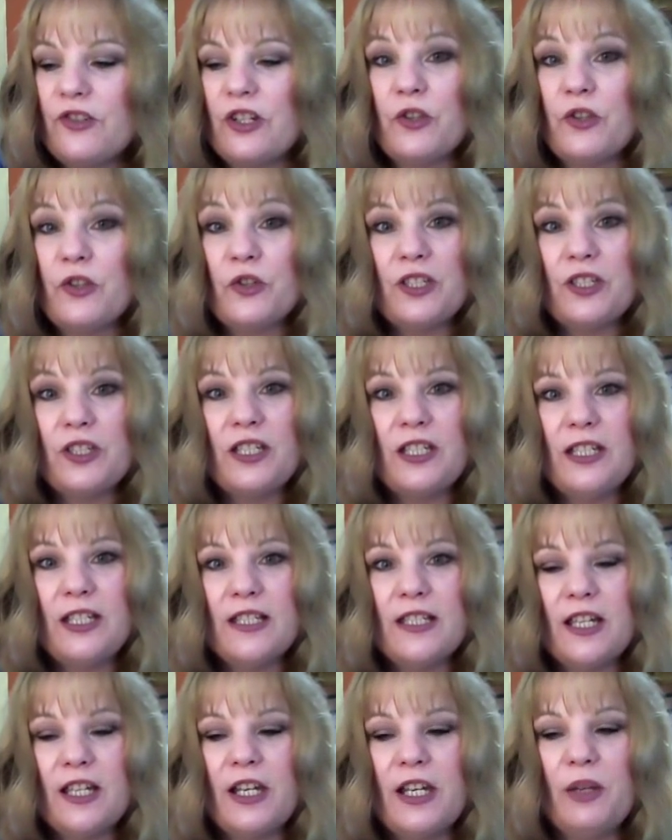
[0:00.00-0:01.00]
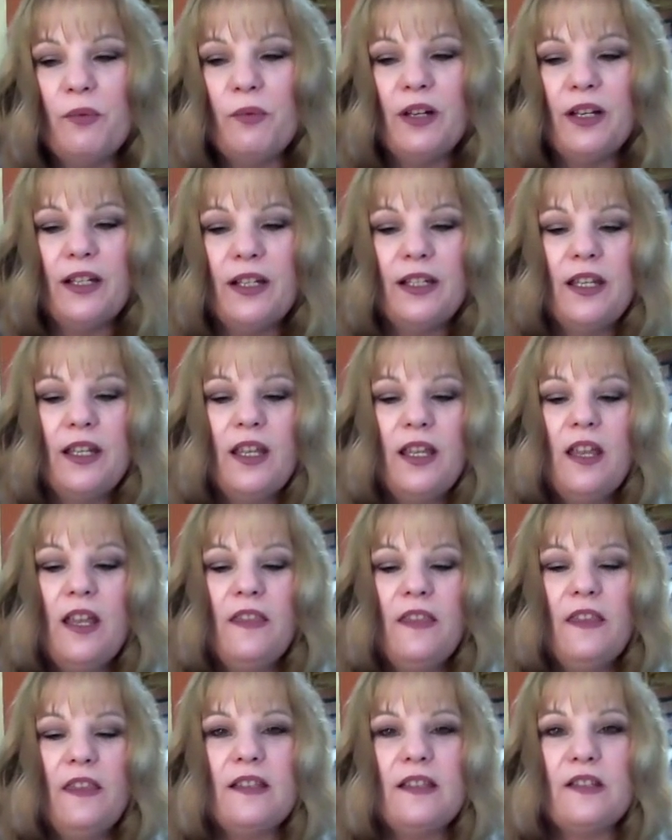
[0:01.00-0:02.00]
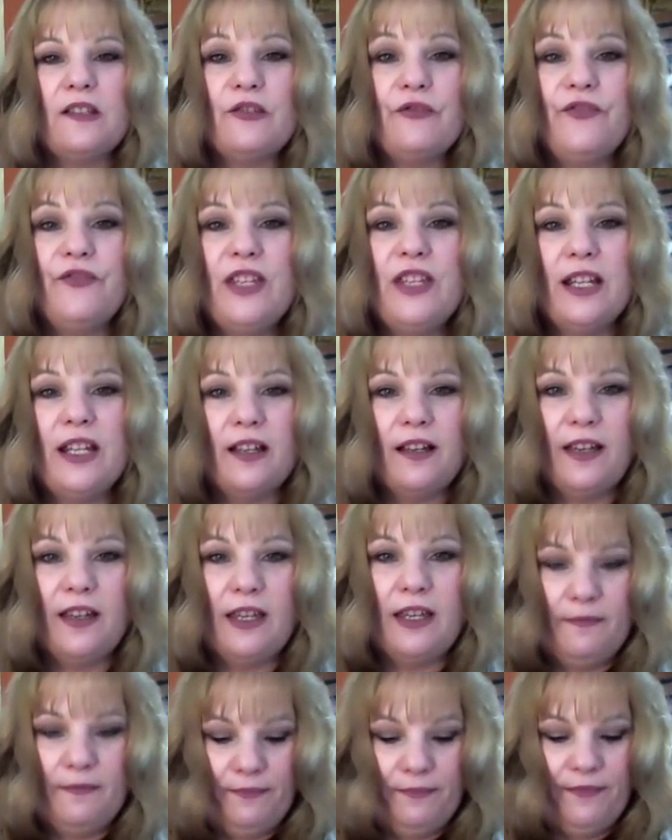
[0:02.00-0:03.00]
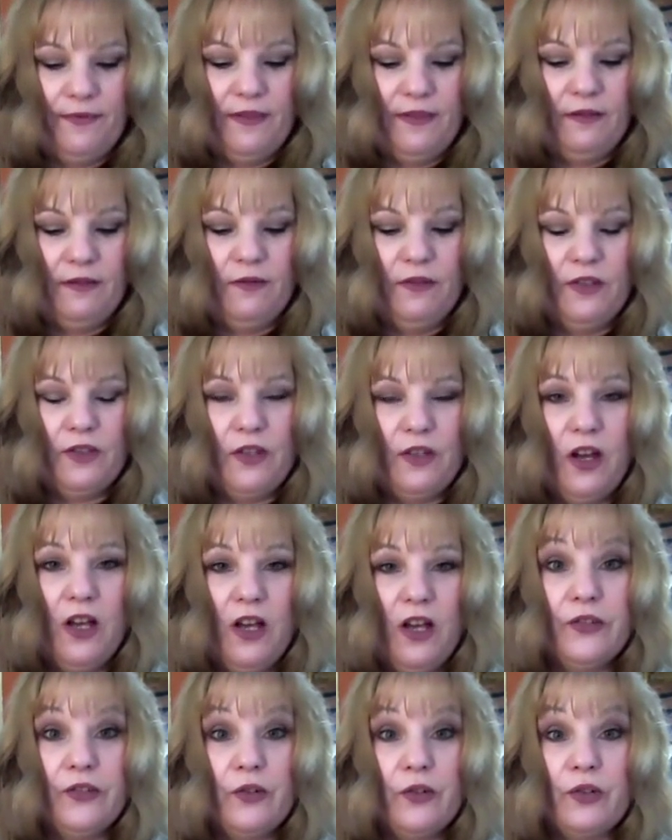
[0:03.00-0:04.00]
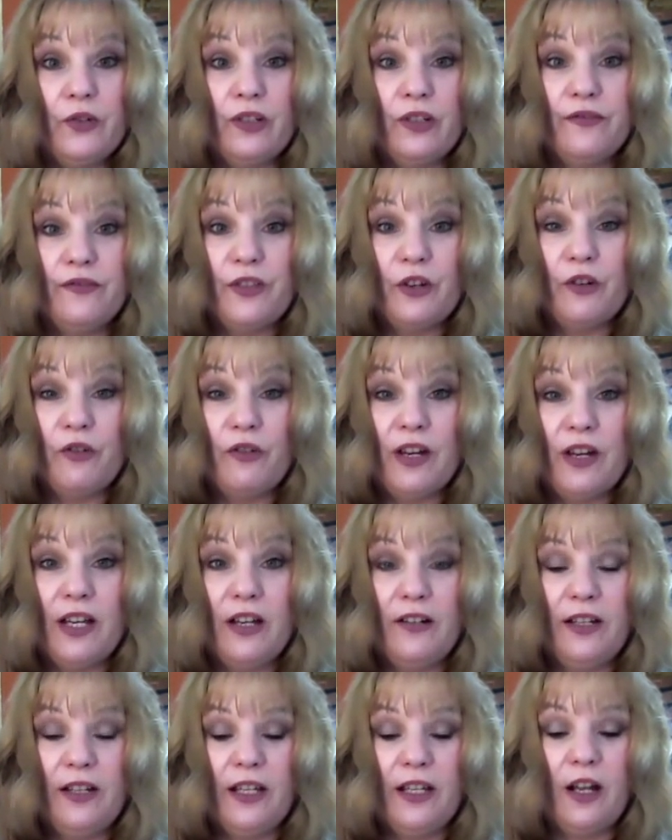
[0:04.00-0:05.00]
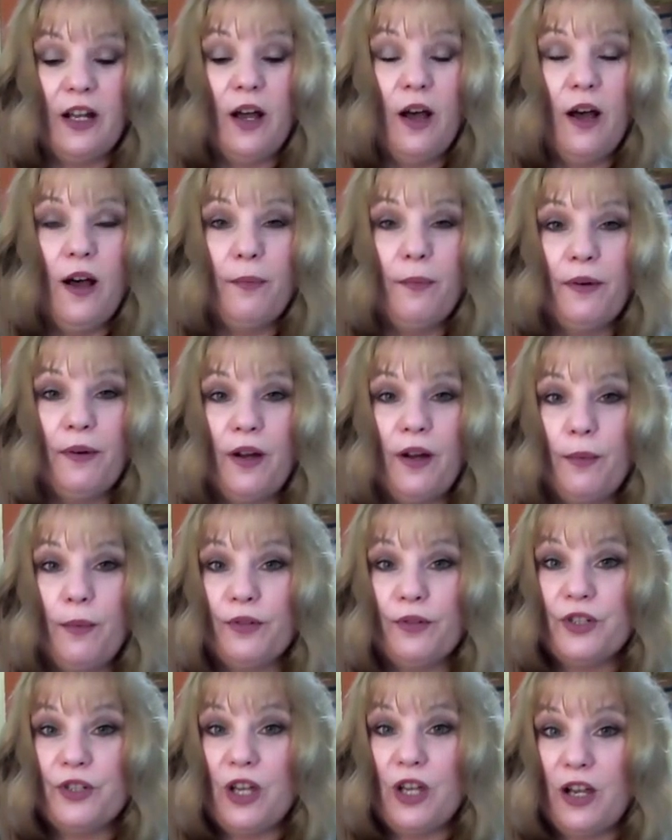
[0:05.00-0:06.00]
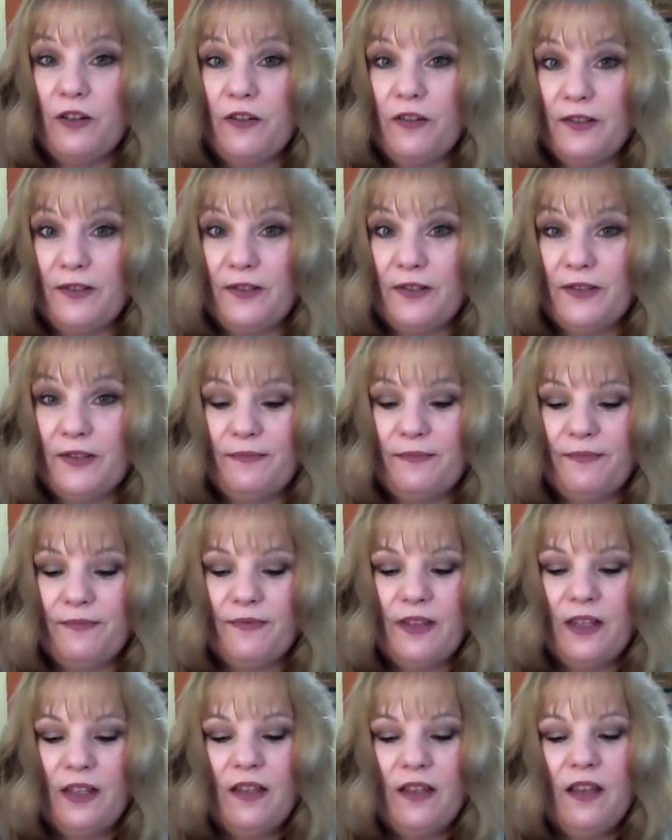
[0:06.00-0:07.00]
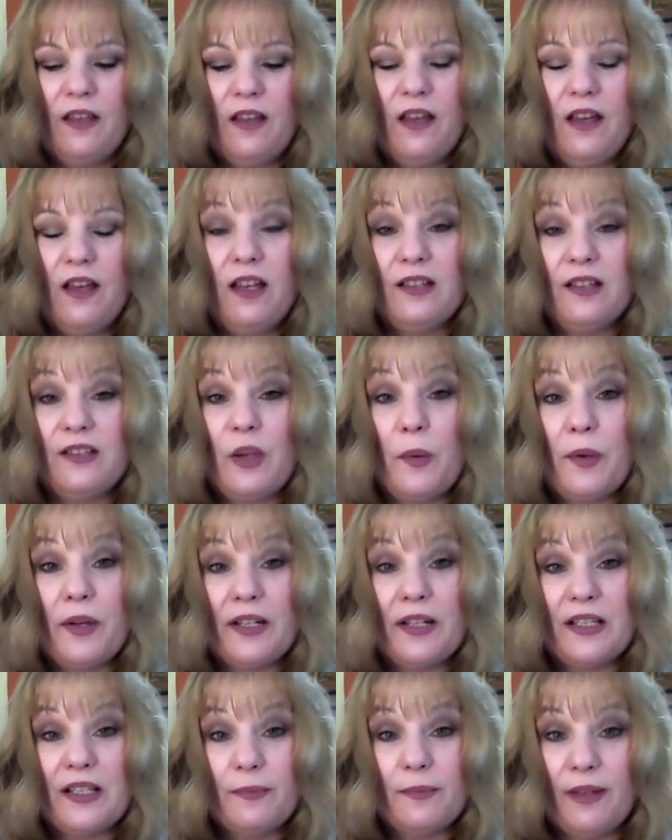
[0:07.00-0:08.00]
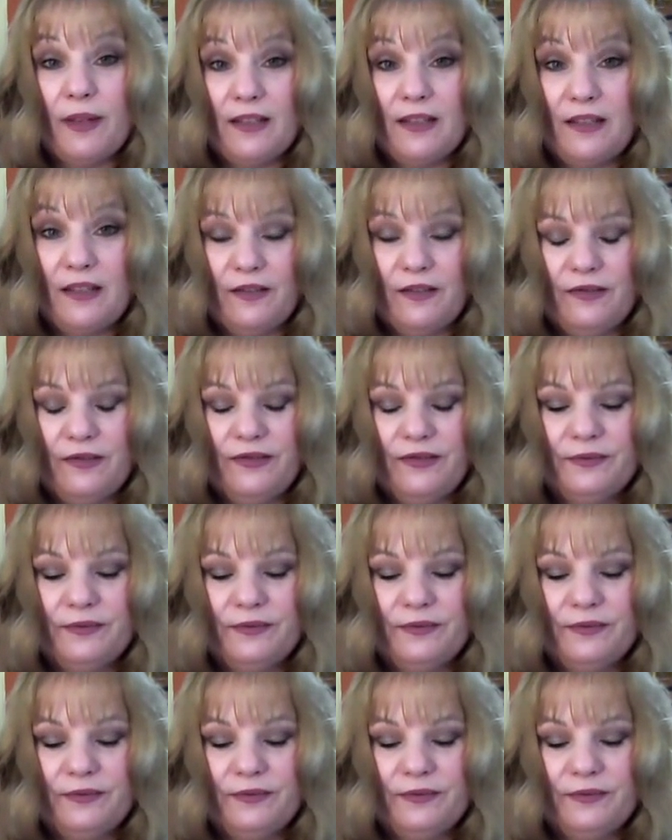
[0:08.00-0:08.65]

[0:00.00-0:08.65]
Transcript: another teeny tiny one. This is Athena Kite, also good for the crown and upper chakras. Also expensive.